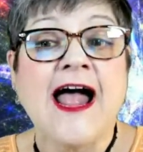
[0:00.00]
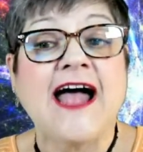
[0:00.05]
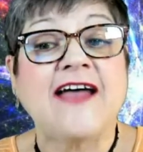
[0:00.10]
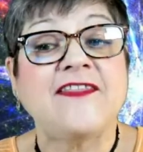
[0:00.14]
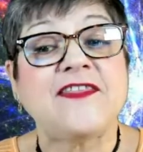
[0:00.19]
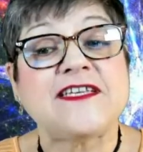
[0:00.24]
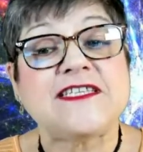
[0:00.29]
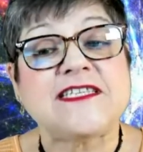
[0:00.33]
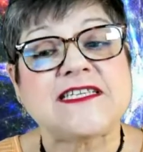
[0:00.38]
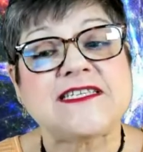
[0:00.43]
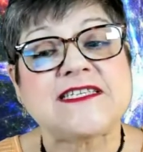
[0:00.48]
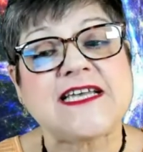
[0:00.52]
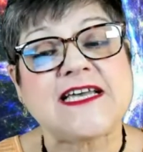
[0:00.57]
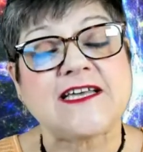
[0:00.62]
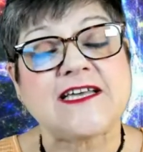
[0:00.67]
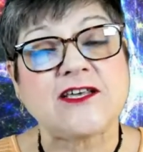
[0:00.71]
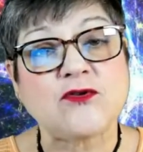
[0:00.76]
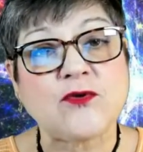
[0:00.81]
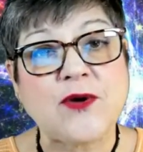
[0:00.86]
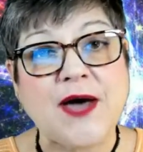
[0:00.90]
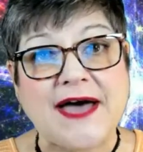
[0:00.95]
And this is
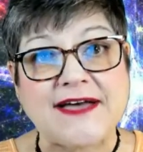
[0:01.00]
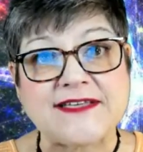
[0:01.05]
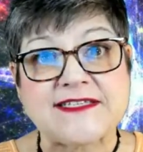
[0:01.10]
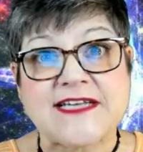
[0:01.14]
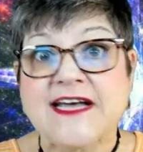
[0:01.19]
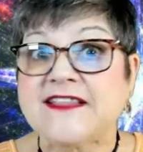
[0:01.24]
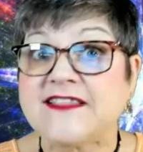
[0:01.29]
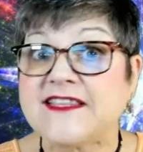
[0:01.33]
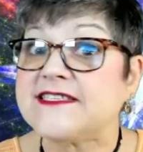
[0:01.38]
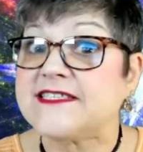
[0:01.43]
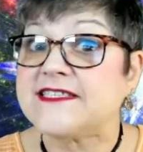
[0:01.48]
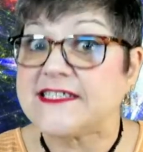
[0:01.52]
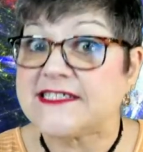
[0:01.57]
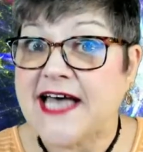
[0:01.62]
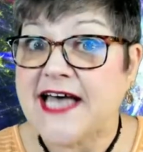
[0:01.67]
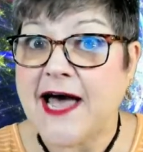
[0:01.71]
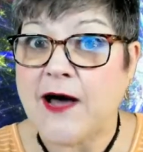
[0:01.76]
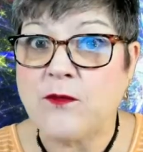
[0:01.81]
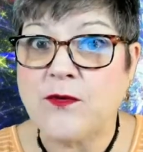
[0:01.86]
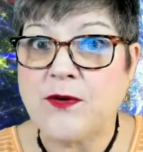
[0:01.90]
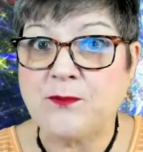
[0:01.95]
it, you guys. This is
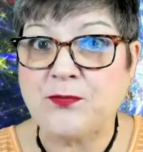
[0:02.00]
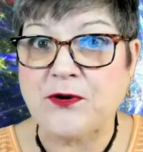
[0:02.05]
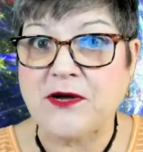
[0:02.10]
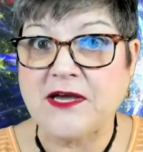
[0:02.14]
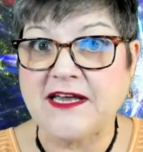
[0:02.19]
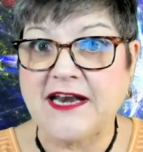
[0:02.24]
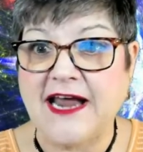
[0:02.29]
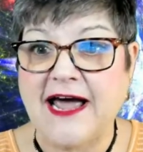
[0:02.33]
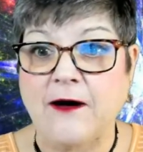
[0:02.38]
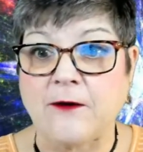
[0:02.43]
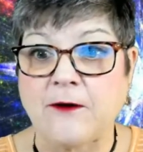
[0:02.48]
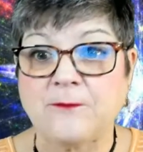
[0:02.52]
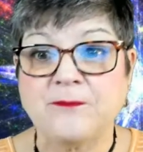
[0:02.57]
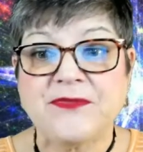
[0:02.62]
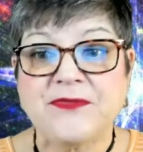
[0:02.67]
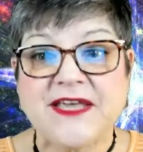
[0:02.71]
how we bring it out.